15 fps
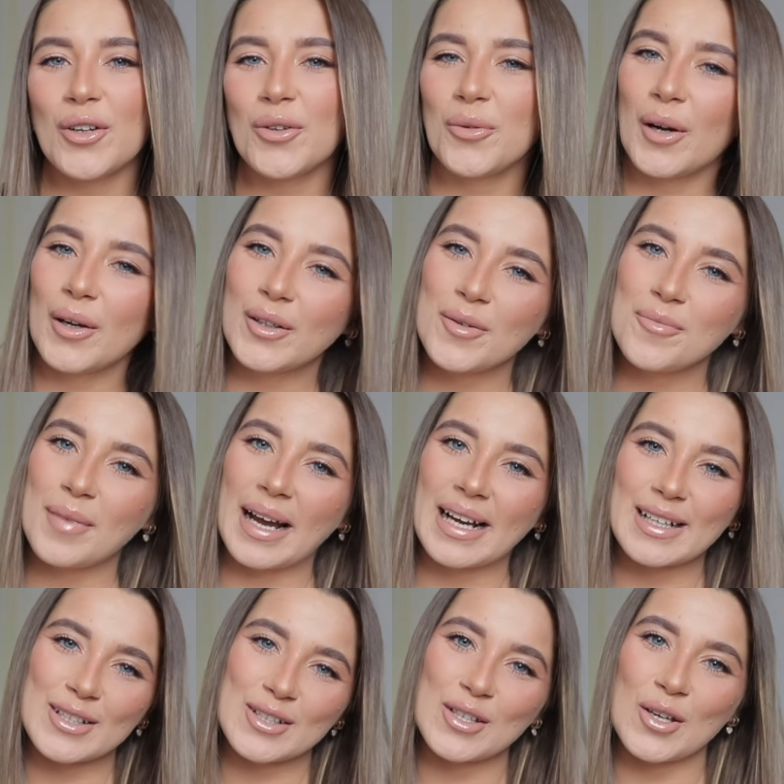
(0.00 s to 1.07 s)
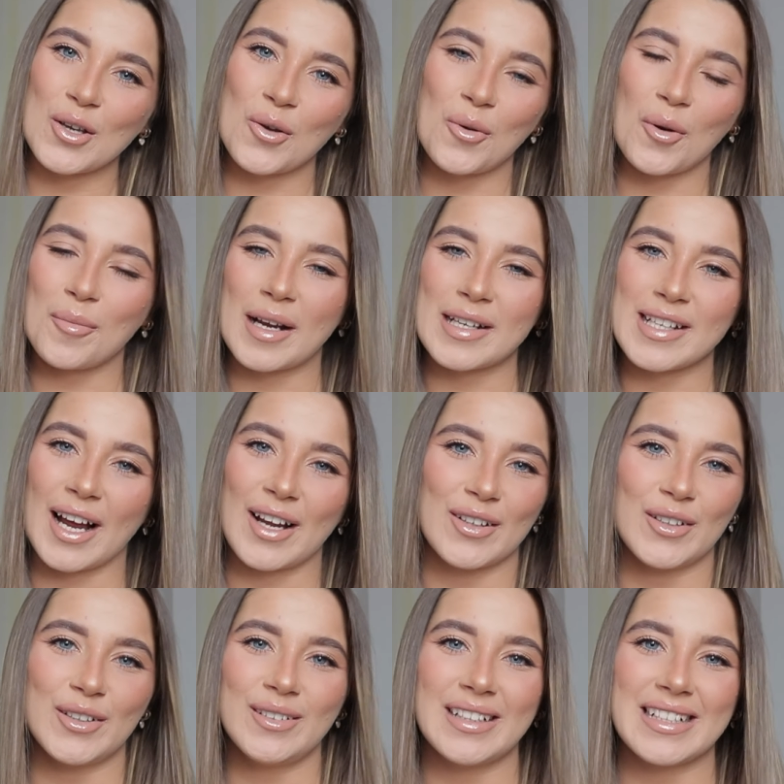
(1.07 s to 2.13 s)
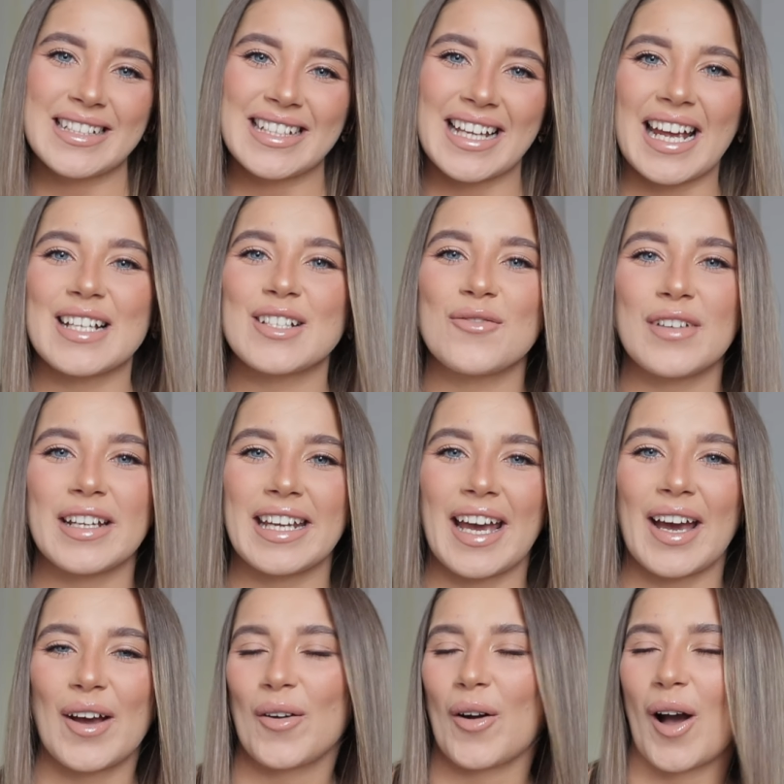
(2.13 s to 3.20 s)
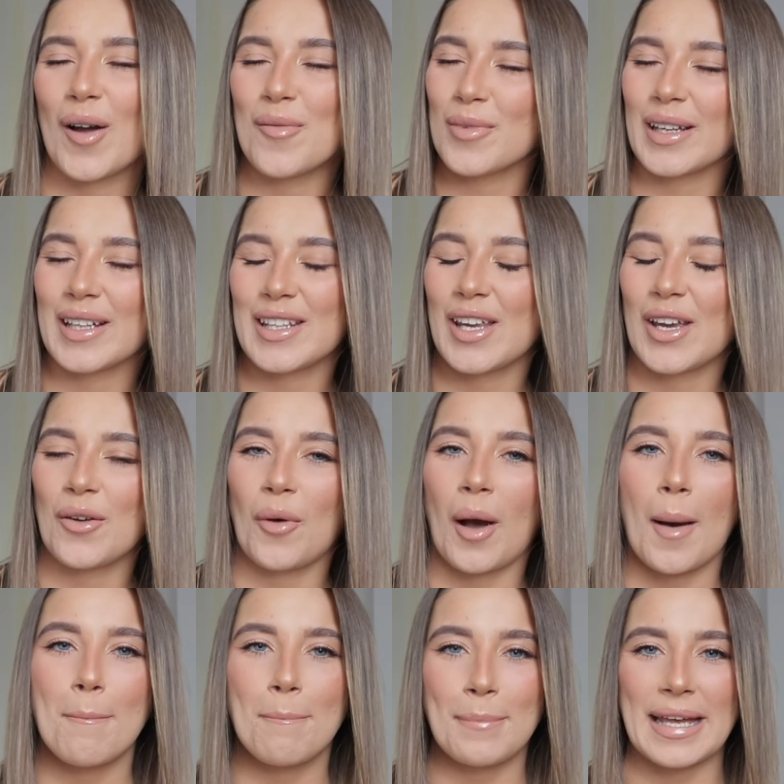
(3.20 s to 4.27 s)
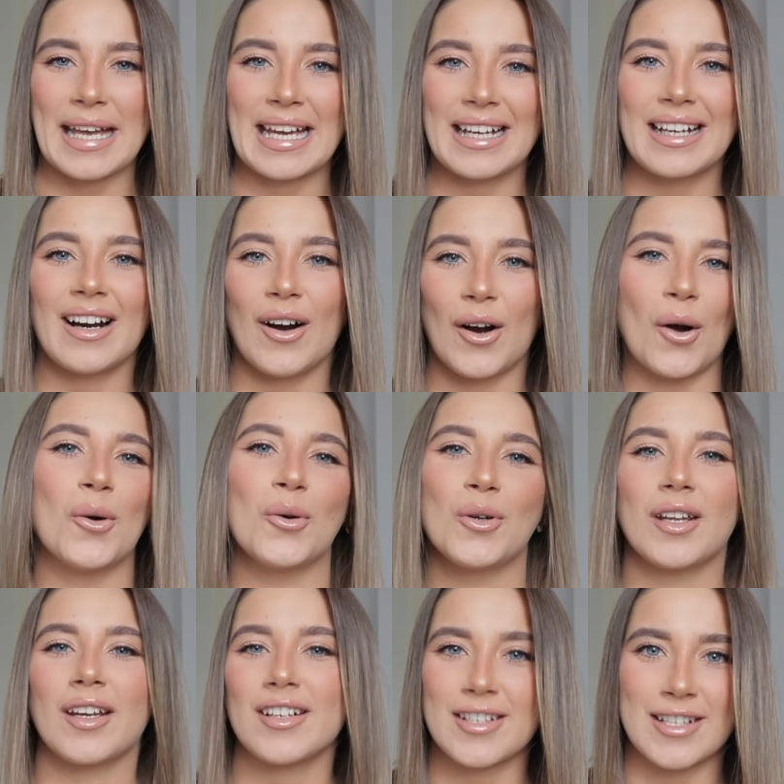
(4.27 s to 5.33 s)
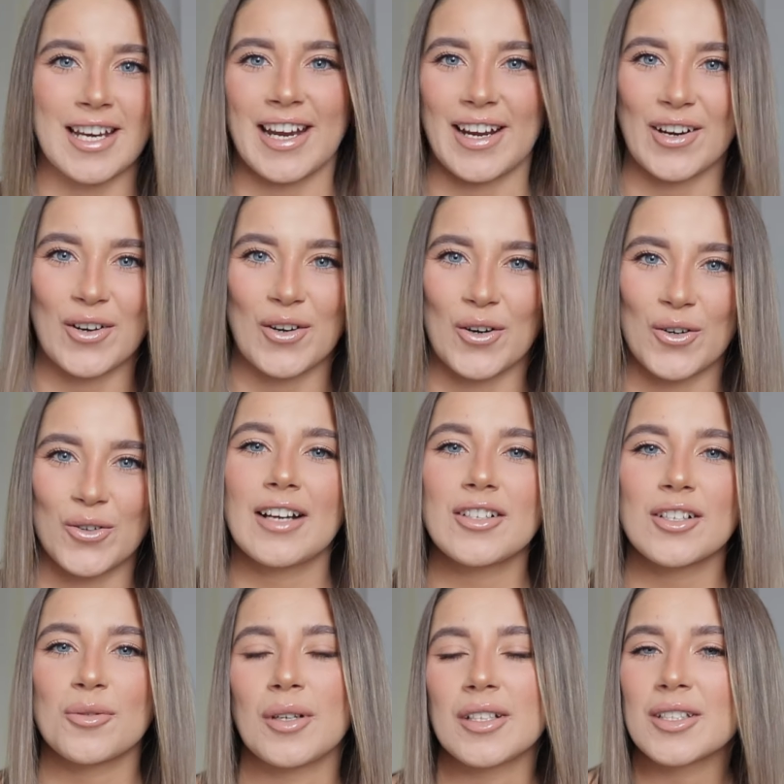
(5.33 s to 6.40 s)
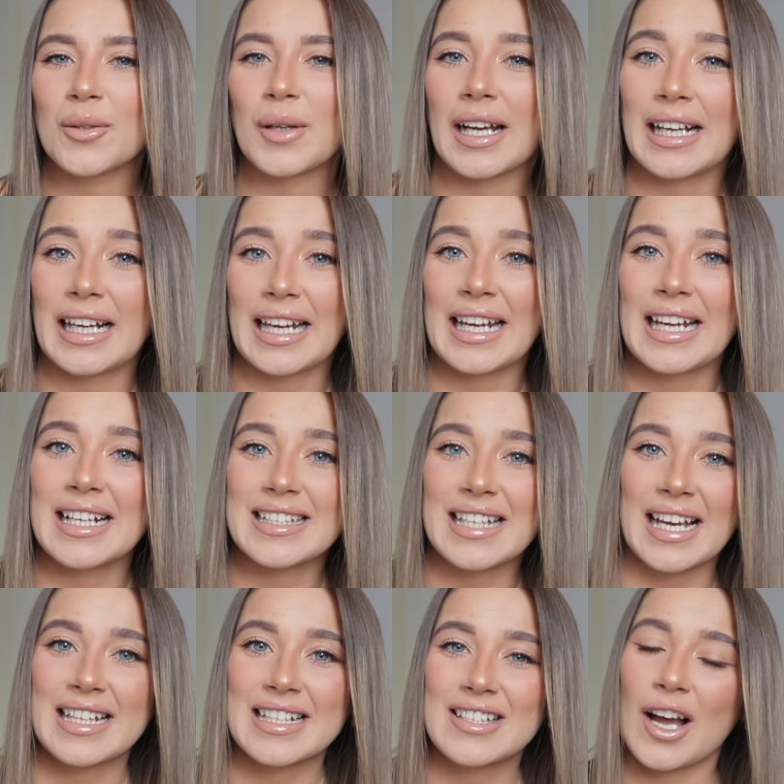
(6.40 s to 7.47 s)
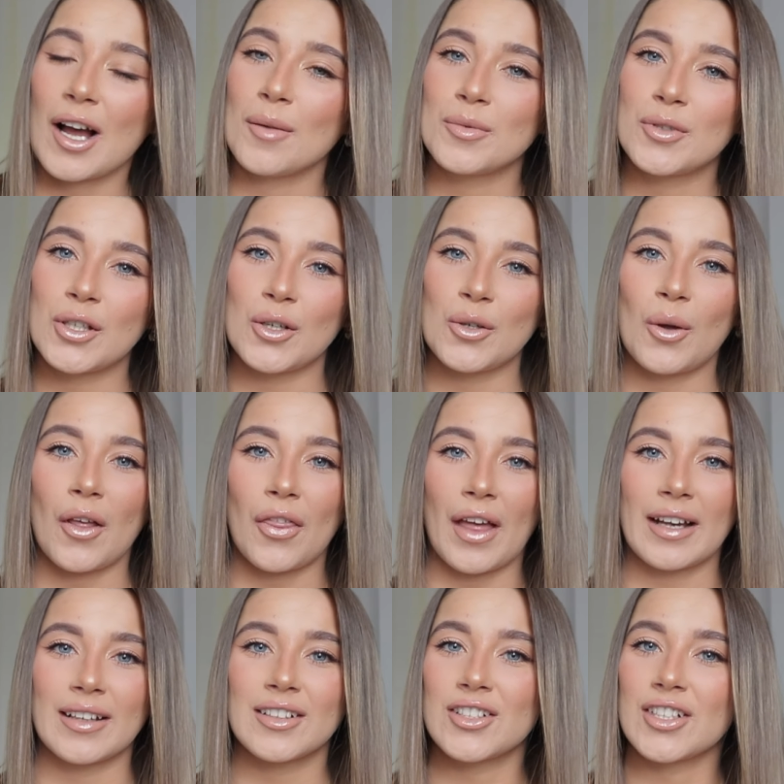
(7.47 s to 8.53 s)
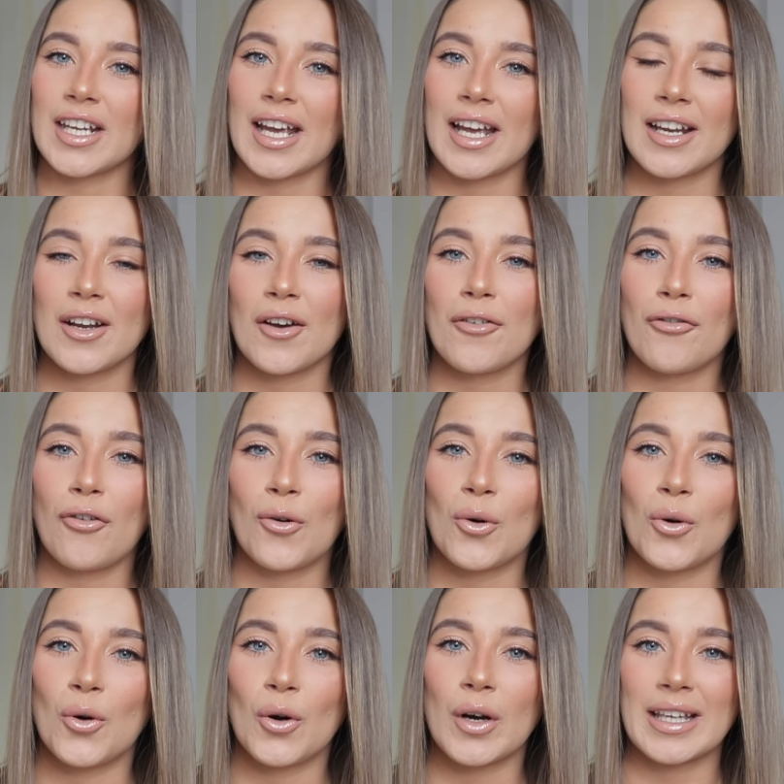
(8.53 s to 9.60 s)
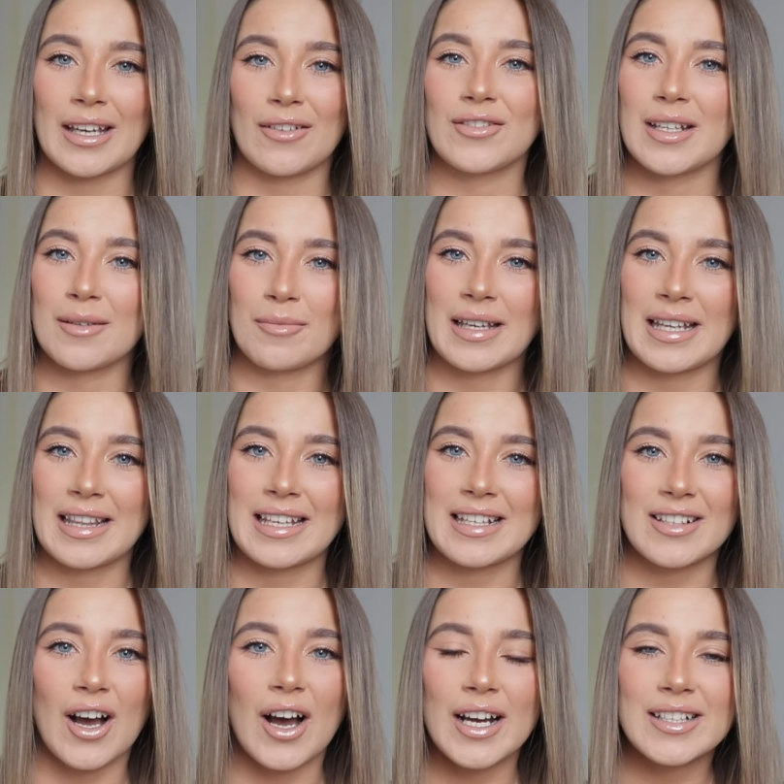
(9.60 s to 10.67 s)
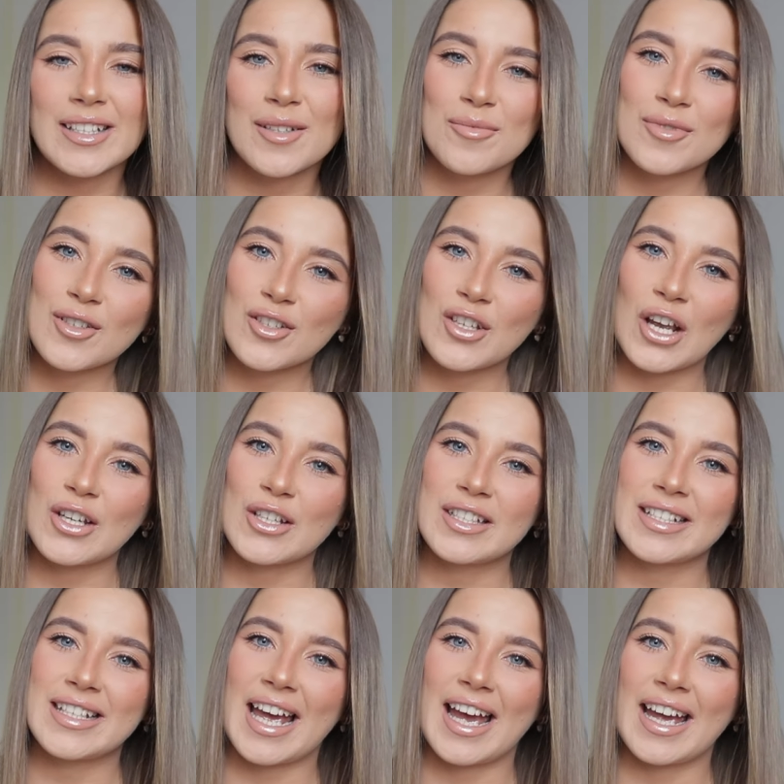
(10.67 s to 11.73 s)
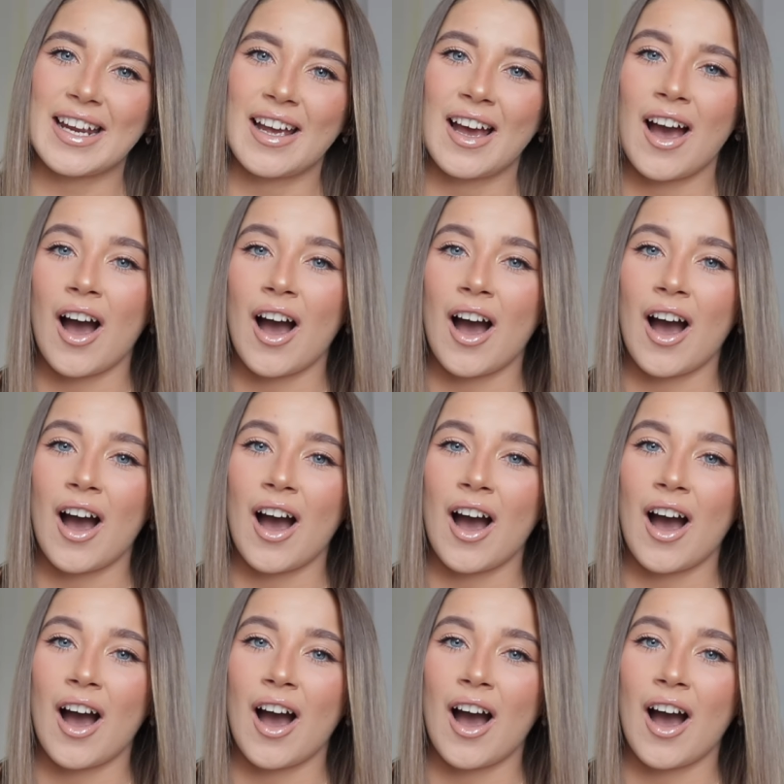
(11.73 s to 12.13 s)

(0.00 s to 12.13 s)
welcome back to my channel. In today's video, I'm bringing you a big old Shein haul. I just want to quickly take this time to thank Shein for gifting me these items to show you today.